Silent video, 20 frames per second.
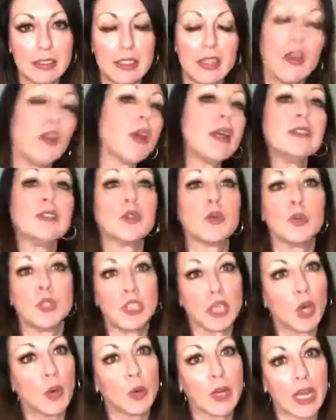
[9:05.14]
Okay, so
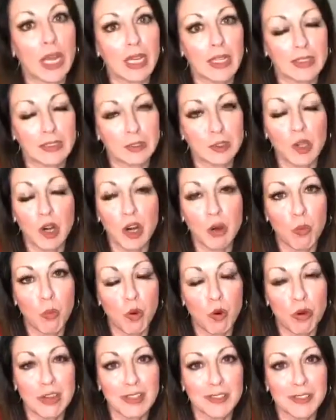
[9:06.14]
Yoda in Star
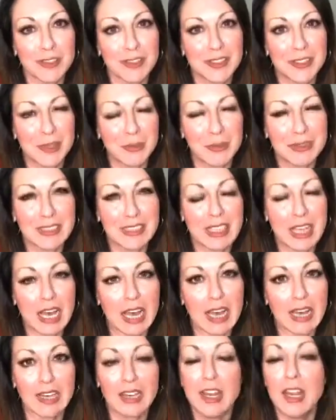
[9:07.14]
Wars, he was a
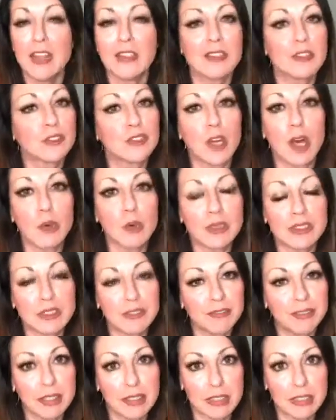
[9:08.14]
guide. There's always a
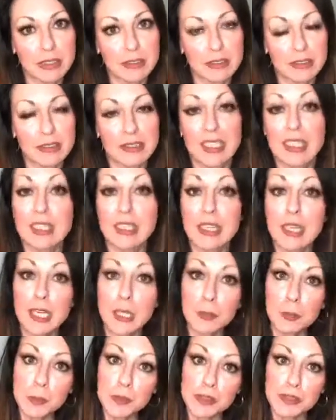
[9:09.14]
villain that
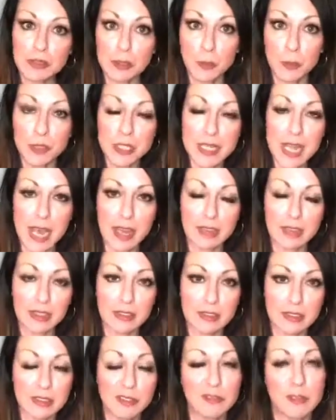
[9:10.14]
keeps the
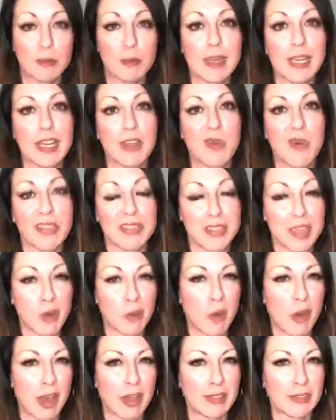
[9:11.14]
protagonist from getting what they
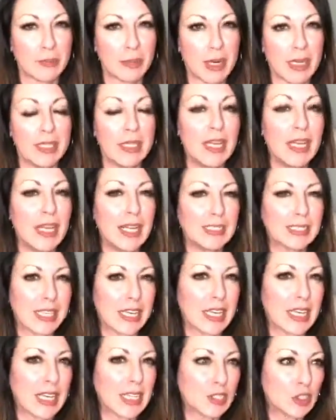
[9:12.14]
want, right? It's like
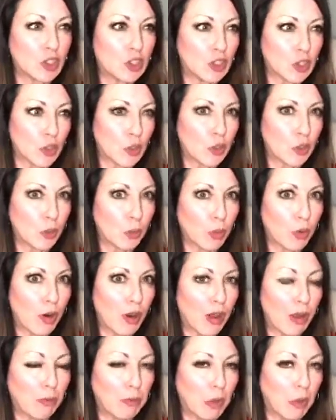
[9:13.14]
an external
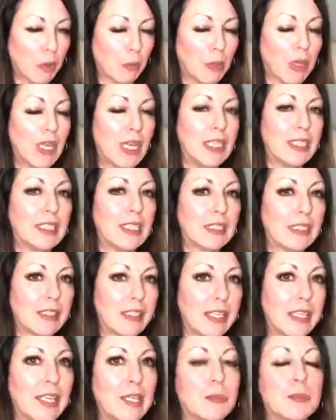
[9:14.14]
problem that
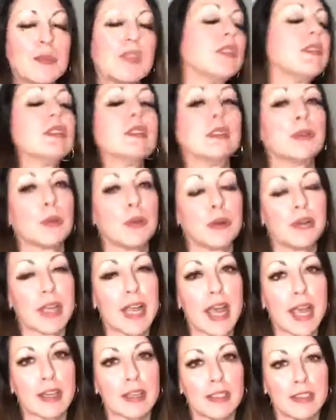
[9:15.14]
keeps the
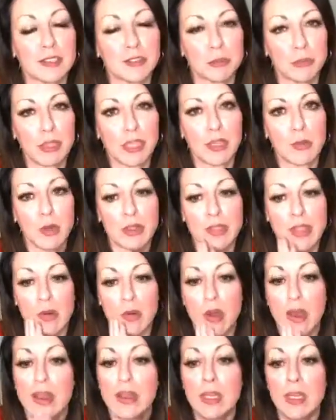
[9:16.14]
protagonist from getting what they
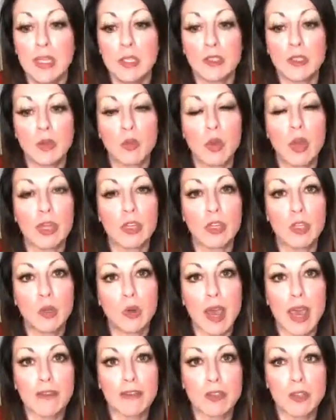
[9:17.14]
want. So what you
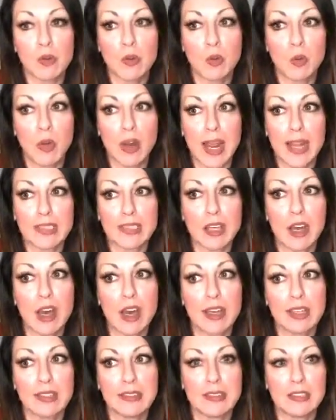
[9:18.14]
have to do, and what I
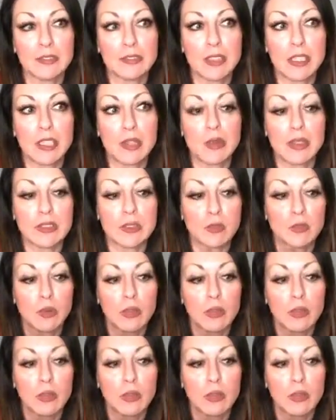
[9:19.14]
taught in this video is,